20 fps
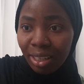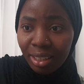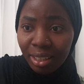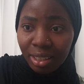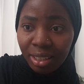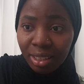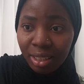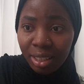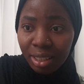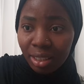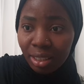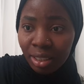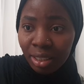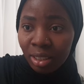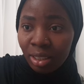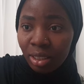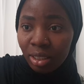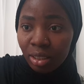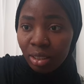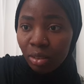anything that
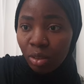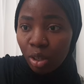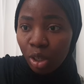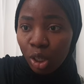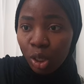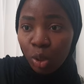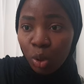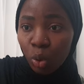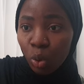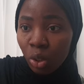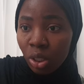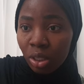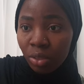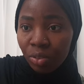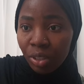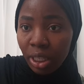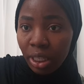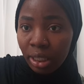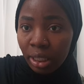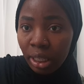is clothes
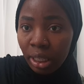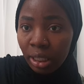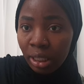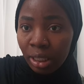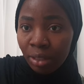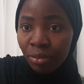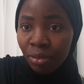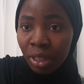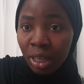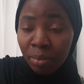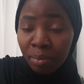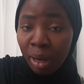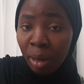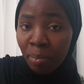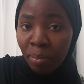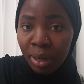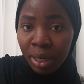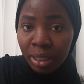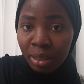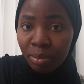related, even like my
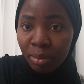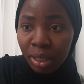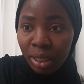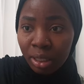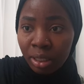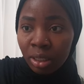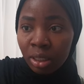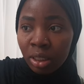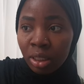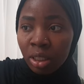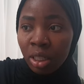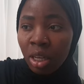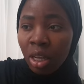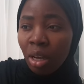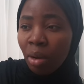bath mats,